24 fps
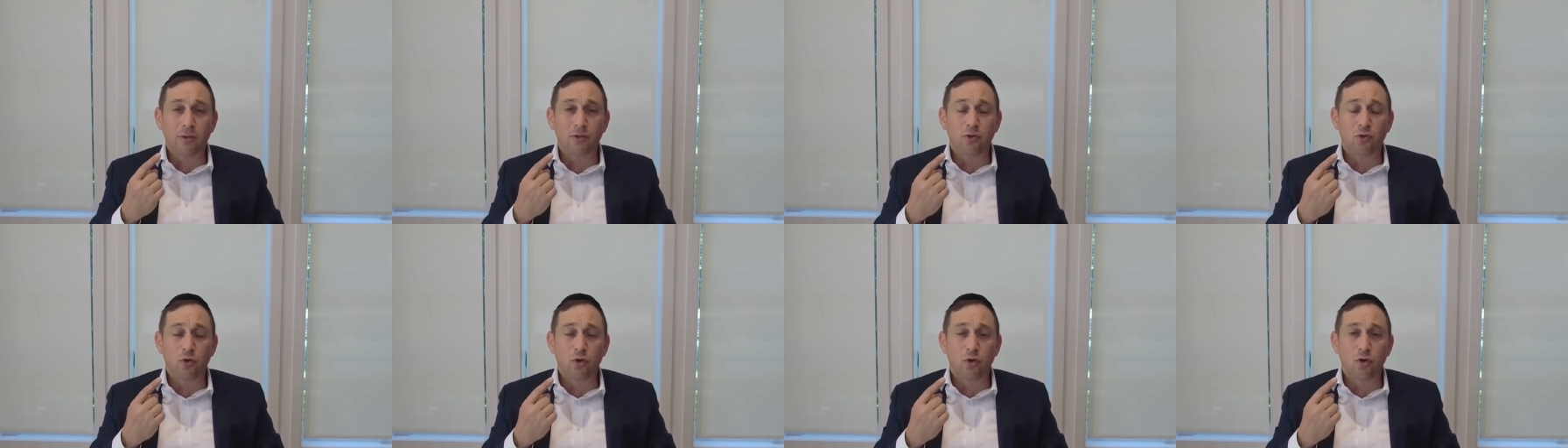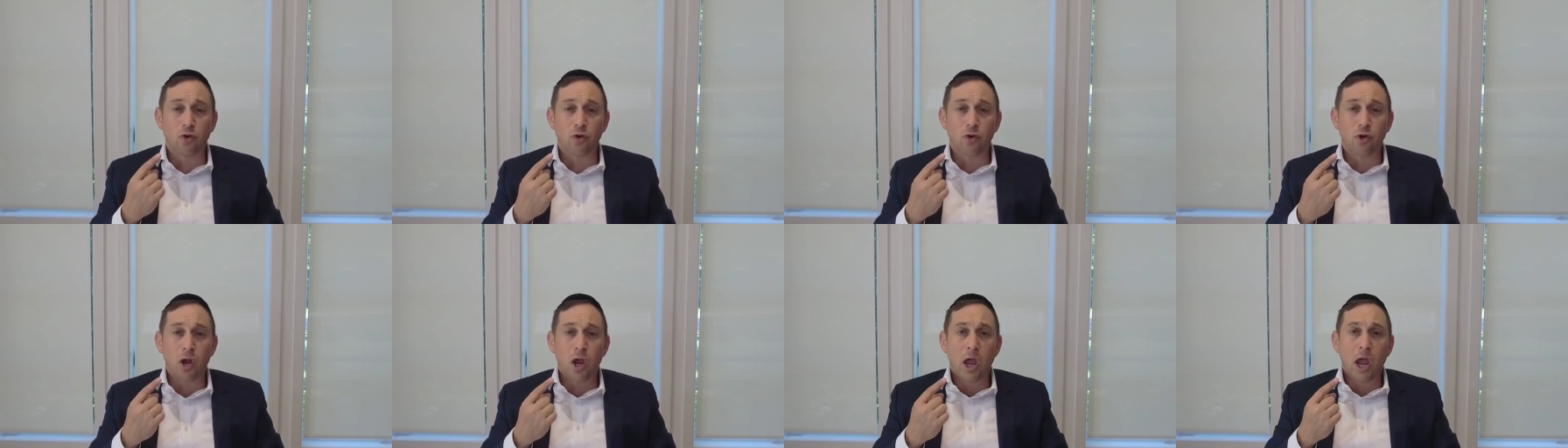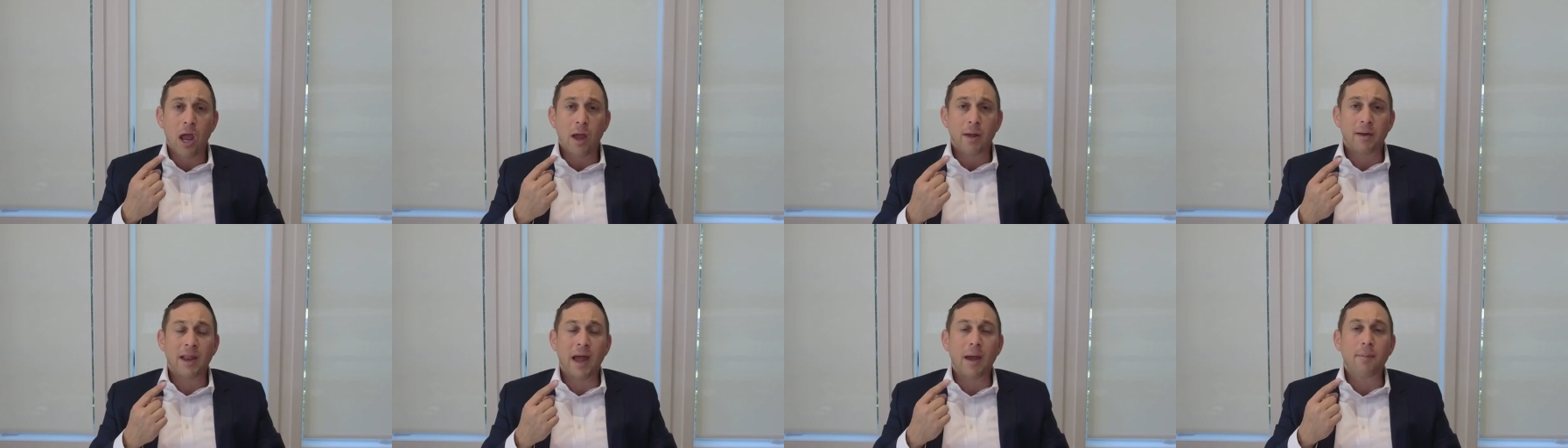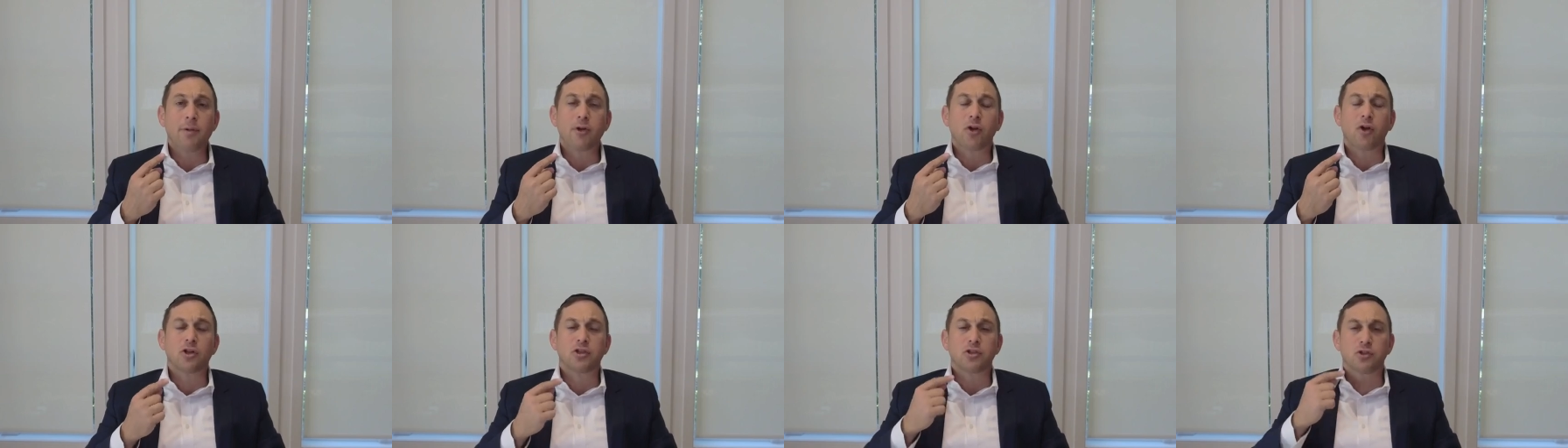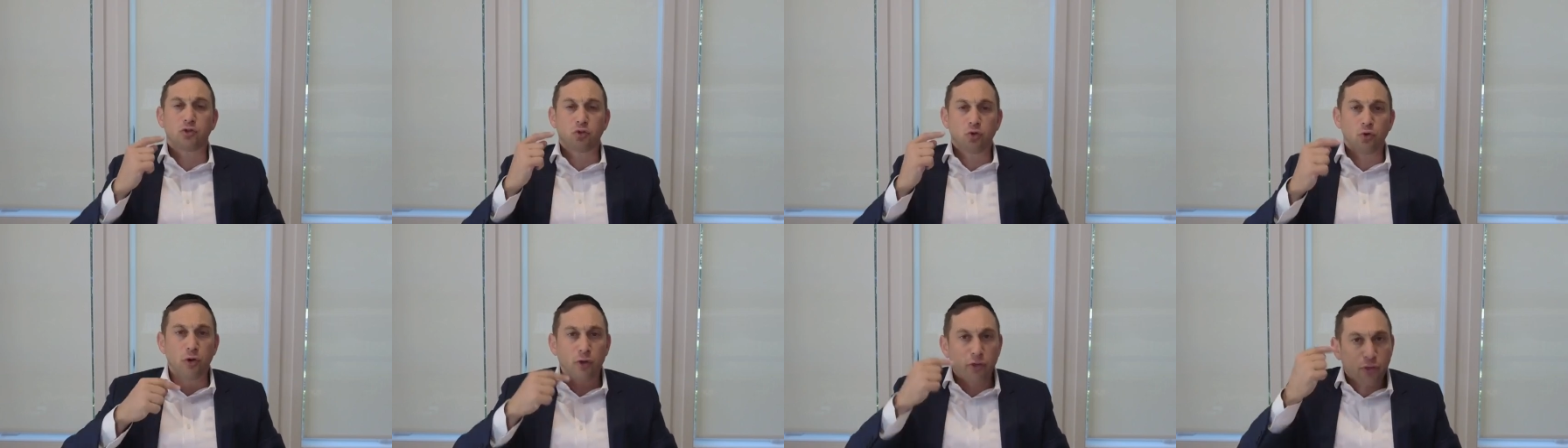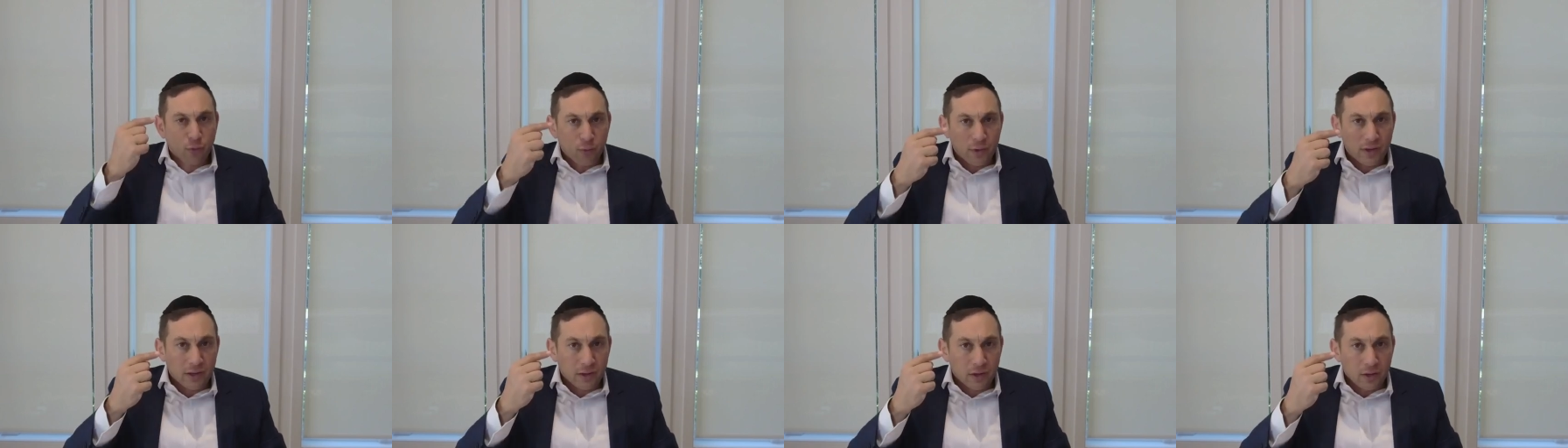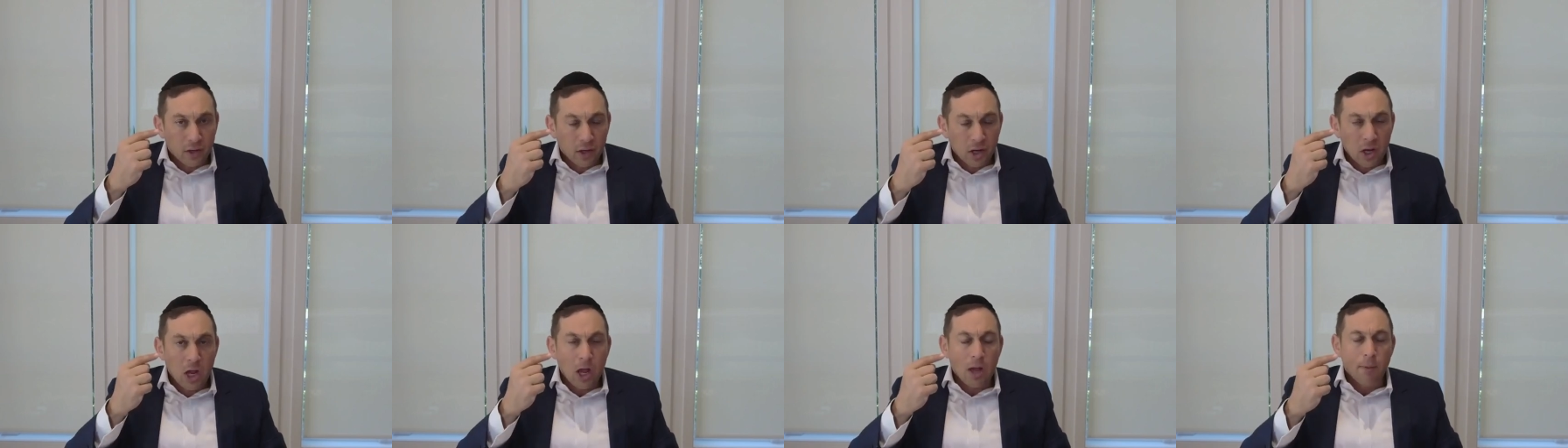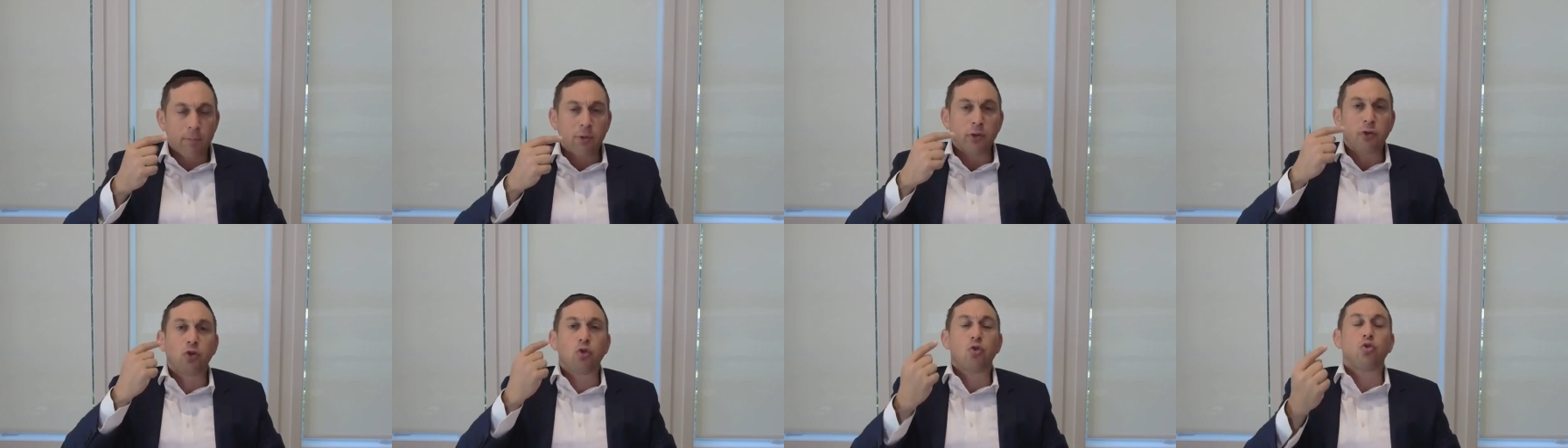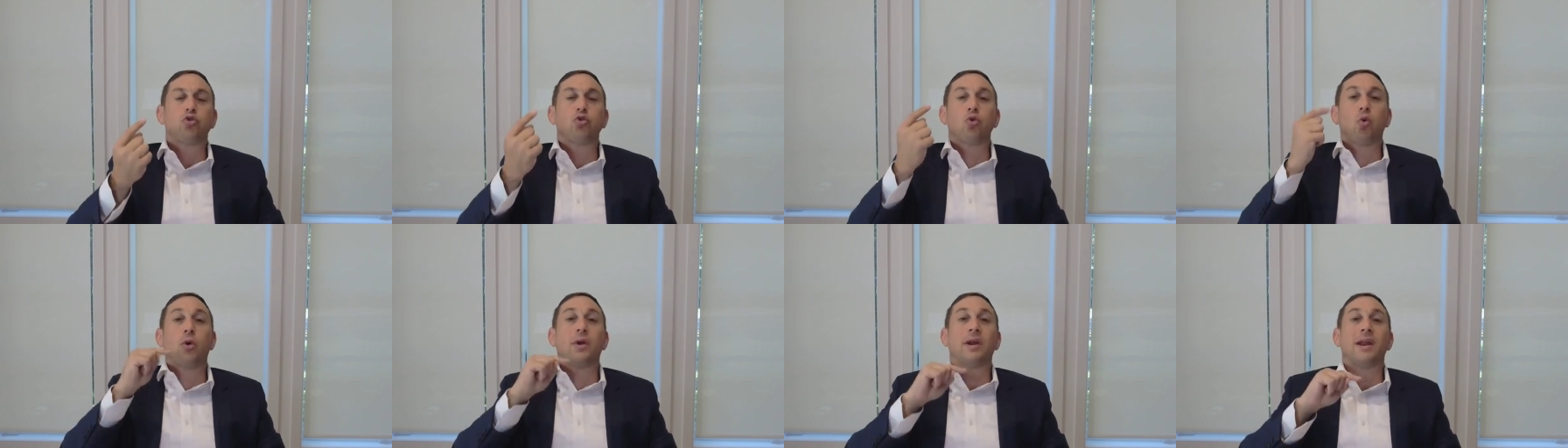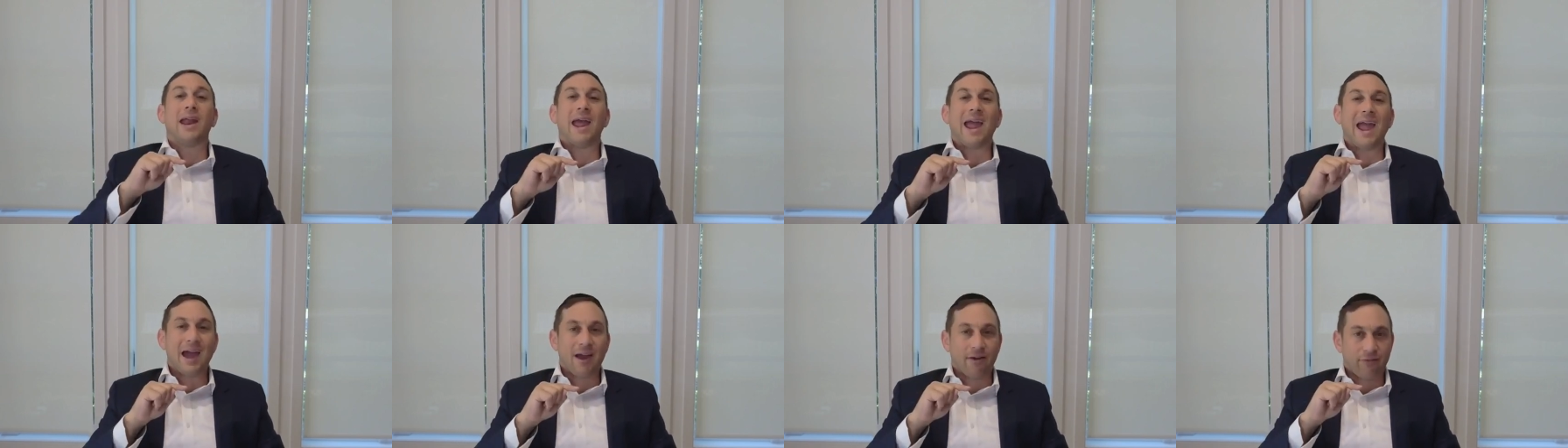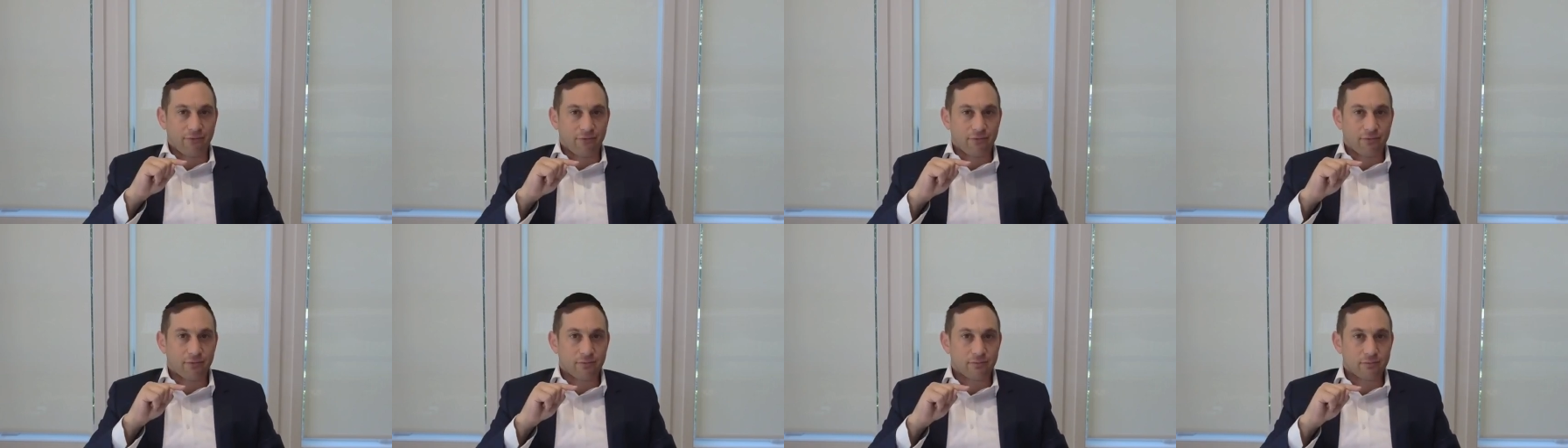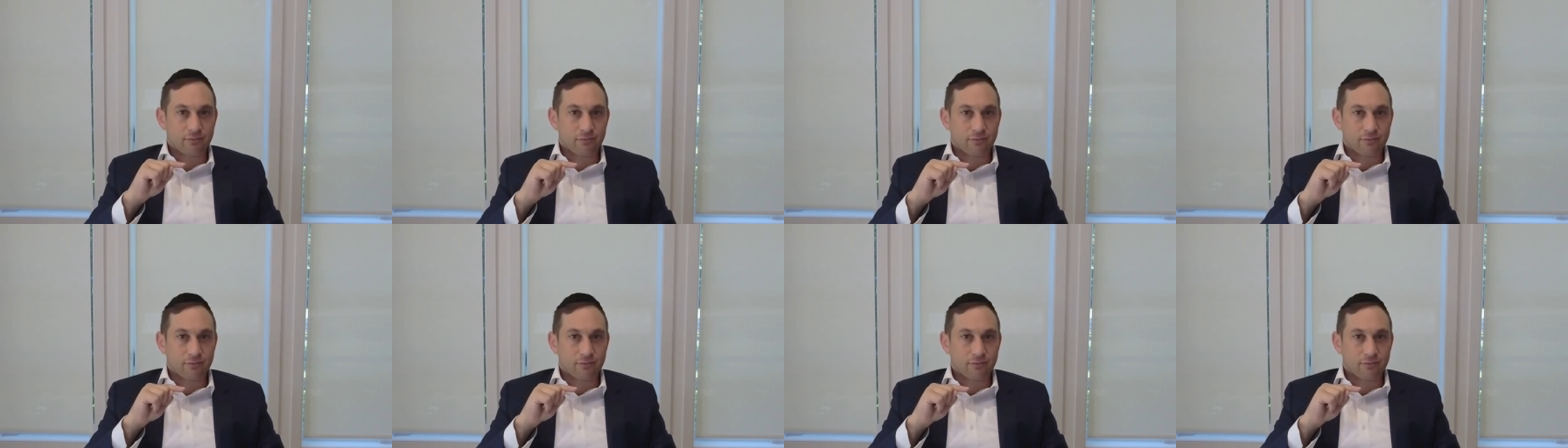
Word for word: do not because two to three but two to one and a half.